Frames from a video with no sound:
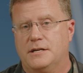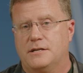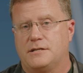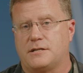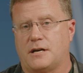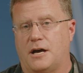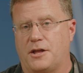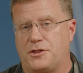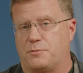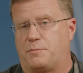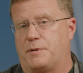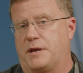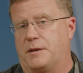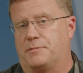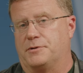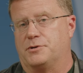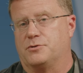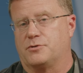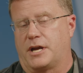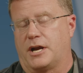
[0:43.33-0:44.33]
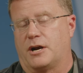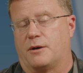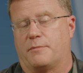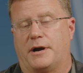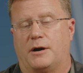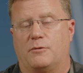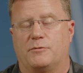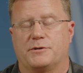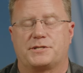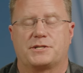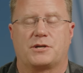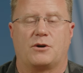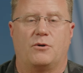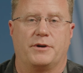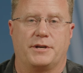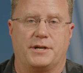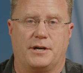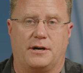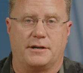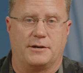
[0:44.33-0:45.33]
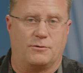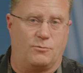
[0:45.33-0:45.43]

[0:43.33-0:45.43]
to other people who care about what's going on